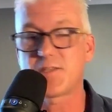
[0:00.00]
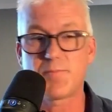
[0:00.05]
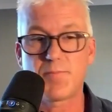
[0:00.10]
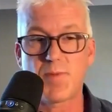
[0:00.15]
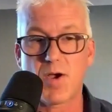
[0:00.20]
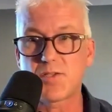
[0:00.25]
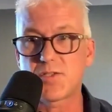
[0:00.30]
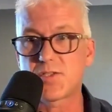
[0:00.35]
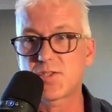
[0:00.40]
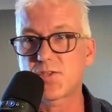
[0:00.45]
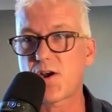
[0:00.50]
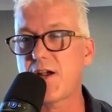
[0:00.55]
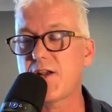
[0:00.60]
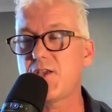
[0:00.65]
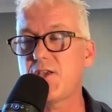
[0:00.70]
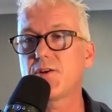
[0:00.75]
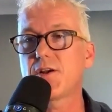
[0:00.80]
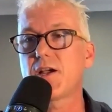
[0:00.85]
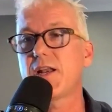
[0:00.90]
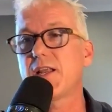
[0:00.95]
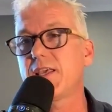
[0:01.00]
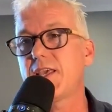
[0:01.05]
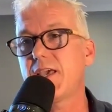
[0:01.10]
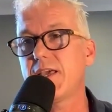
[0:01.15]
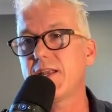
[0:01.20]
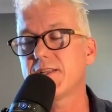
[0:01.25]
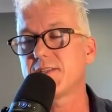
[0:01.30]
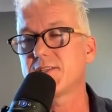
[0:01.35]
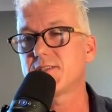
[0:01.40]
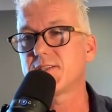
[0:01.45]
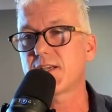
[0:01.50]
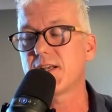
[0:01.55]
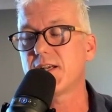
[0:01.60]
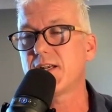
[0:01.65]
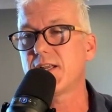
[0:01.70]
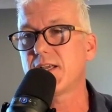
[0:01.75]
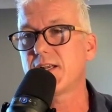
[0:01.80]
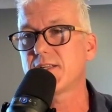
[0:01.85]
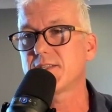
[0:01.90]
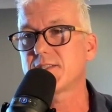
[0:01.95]
the most training you're going to get in sticking a
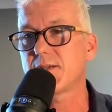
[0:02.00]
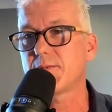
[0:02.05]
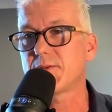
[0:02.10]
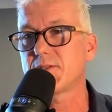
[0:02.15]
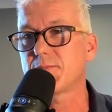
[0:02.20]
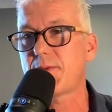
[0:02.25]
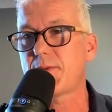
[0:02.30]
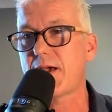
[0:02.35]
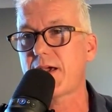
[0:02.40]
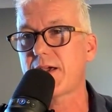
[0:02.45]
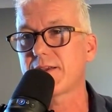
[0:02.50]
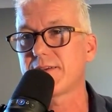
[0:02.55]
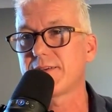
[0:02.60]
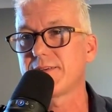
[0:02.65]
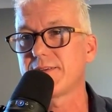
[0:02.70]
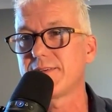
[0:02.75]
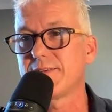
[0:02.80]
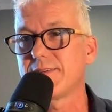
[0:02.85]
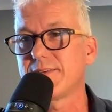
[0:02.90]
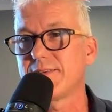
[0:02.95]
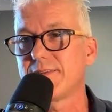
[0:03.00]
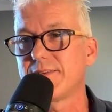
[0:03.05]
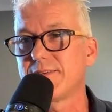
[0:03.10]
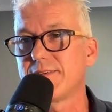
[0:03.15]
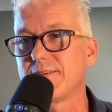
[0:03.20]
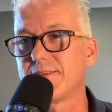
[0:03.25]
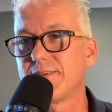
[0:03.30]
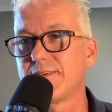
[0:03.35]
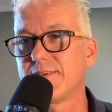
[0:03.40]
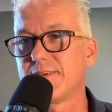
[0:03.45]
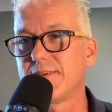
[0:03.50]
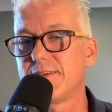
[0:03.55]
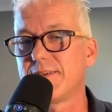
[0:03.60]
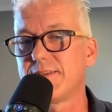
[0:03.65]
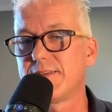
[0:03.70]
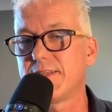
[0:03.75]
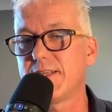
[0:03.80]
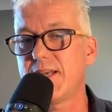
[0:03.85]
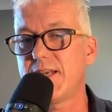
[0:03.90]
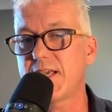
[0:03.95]
needle in someone's back.
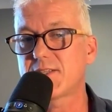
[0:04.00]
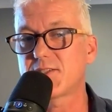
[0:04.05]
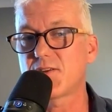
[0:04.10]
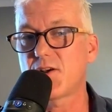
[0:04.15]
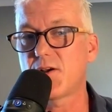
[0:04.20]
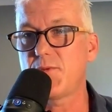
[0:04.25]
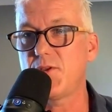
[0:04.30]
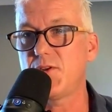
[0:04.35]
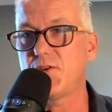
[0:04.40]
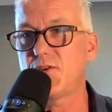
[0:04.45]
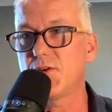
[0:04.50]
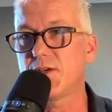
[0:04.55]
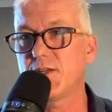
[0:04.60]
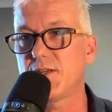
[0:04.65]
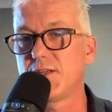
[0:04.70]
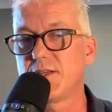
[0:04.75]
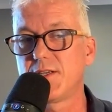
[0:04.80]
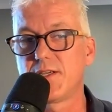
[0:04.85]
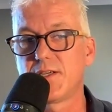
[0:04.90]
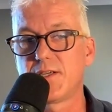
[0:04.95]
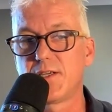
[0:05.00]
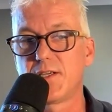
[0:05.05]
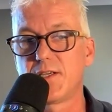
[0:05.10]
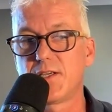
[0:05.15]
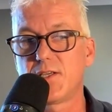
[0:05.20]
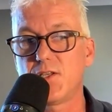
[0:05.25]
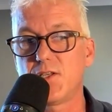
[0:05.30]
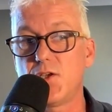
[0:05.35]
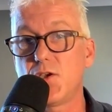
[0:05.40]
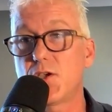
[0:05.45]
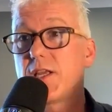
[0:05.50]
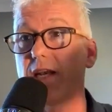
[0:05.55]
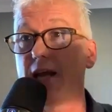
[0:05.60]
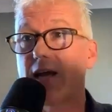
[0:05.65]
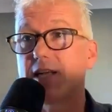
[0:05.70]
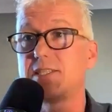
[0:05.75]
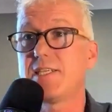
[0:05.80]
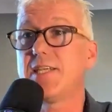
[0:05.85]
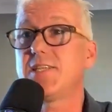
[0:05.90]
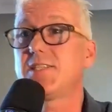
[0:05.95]
The next time you do it, you can
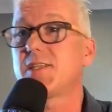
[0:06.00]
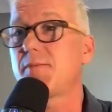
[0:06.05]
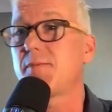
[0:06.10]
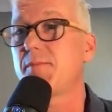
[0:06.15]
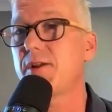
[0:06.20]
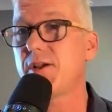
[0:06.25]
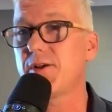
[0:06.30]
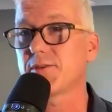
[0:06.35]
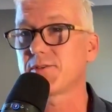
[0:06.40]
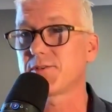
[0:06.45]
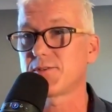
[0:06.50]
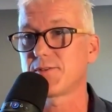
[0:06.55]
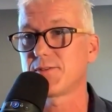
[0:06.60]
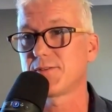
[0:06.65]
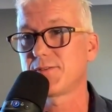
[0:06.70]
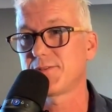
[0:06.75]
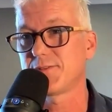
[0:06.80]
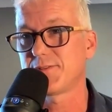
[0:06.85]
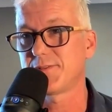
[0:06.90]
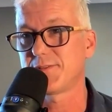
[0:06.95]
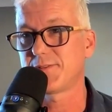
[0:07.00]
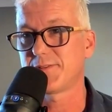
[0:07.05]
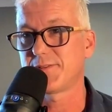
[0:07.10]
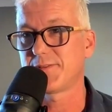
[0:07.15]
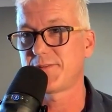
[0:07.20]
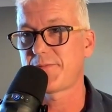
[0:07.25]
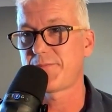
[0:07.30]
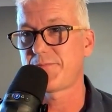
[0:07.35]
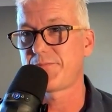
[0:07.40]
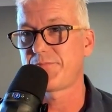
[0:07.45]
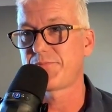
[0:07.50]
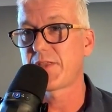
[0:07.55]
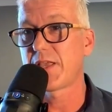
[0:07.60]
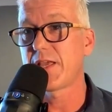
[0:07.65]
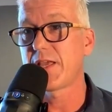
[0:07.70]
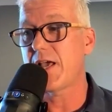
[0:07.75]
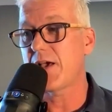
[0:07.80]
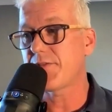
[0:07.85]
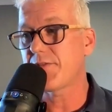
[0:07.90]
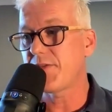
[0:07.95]
now teach someone else.
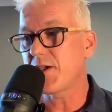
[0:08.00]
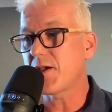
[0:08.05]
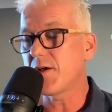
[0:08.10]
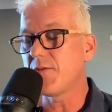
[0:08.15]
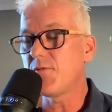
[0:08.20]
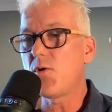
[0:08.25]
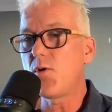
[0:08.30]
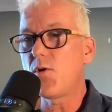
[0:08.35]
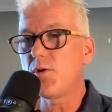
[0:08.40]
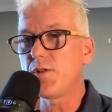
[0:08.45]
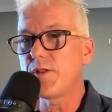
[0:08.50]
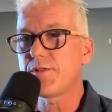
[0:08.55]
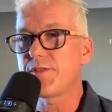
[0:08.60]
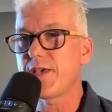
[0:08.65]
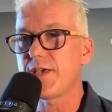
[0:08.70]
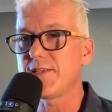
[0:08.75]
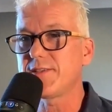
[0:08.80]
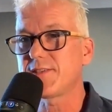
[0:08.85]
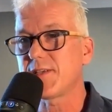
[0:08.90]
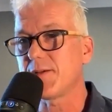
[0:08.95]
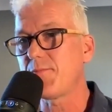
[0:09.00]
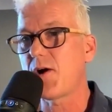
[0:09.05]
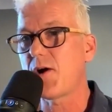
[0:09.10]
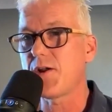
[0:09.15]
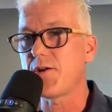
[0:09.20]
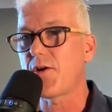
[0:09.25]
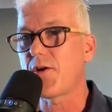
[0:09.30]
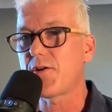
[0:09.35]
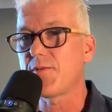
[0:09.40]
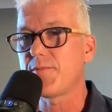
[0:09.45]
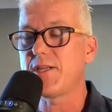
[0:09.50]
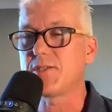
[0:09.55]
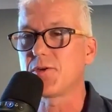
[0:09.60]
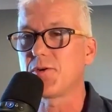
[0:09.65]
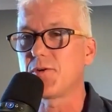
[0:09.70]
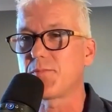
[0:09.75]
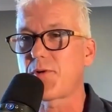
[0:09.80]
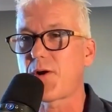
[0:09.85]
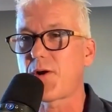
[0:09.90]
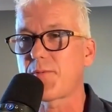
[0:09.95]
Now think of all the things that might not have been
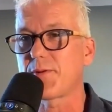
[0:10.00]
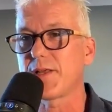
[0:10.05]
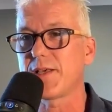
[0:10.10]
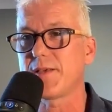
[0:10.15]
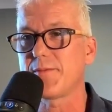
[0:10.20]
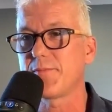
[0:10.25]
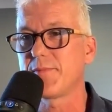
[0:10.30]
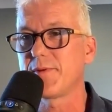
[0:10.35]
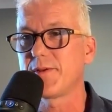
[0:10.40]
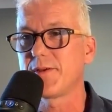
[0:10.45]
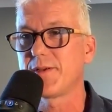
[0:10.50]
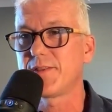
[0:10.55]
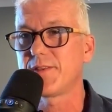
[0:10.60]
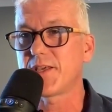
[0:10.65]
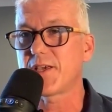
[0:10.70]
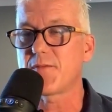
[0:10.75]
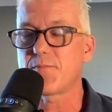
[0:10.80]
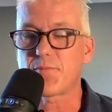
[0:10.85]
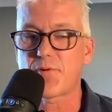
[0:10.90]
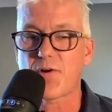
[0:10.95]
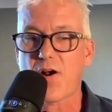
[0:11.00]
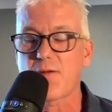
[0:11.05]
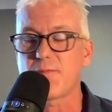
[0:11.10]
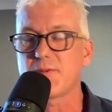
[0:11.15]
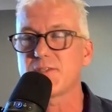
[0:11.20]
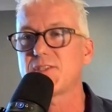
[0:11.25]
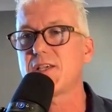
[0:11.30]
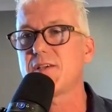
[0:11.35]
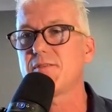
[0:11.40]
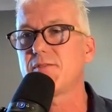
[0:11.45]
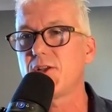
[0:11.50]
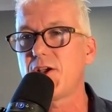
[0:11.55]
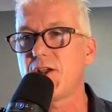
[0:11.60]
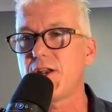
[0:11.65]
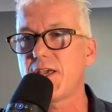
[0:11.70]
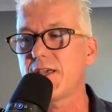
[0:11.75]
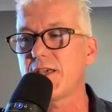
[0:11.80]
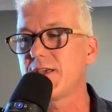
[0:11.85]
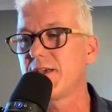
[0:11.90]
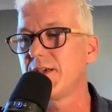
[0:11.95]
taught properly. Think of primacy of
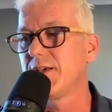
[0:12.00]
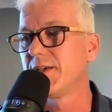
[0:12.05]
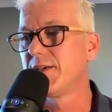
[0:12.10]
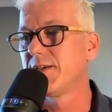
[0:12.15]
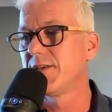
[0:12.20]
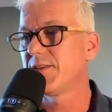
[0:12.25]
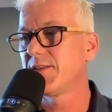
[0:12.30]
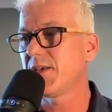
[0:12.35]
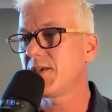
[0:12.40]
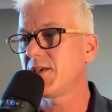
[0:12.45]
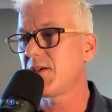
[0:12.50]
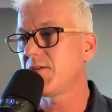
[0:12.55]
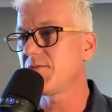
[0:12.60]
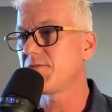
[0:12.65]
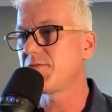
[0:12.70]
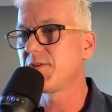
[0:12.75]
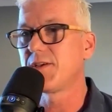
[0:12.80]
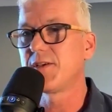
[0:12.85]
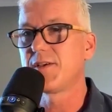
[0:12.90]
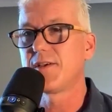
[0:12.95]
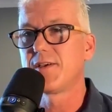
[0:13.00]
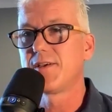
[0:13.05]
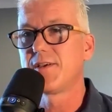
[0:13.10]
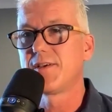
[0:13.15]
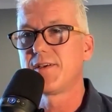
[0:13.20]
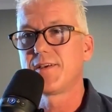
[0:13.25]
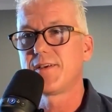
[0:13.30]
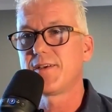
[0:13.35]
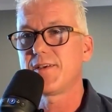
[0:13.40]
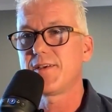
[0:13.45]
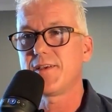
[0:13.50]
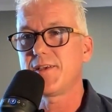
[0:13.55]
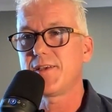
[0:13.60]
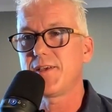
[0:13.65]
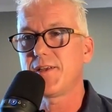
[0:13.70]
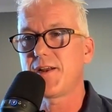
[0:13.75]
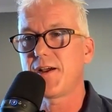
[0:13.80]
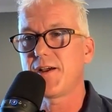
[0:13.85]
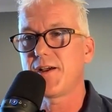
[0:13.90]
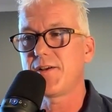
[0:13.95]
learning. Think of,
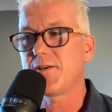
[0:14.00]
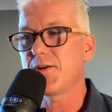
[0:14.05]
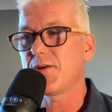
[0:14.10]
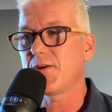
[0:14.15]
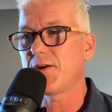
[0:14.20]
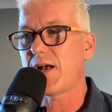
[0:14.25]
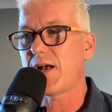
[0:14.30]
you know,